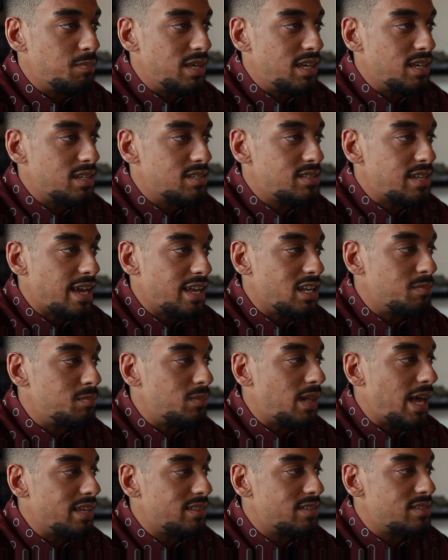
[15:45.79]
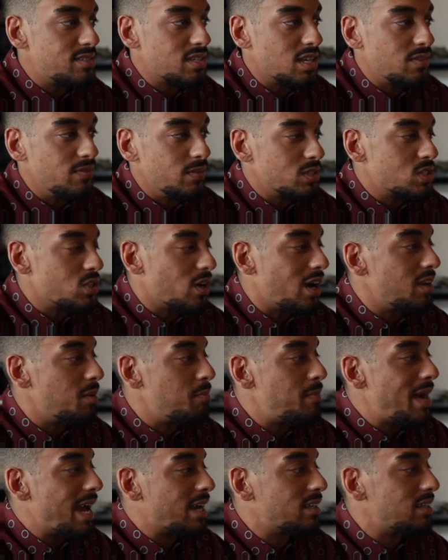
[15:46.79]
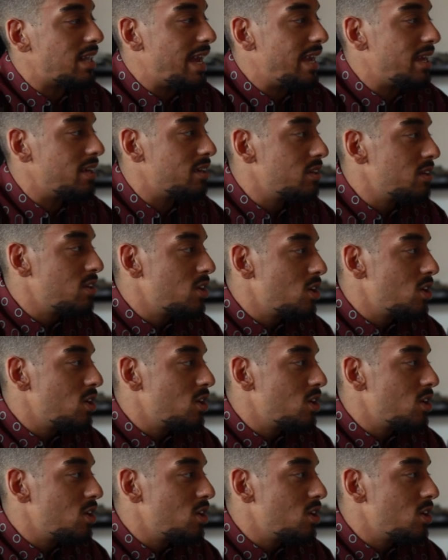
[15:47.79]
big stadium light that's giving Tron a backlight.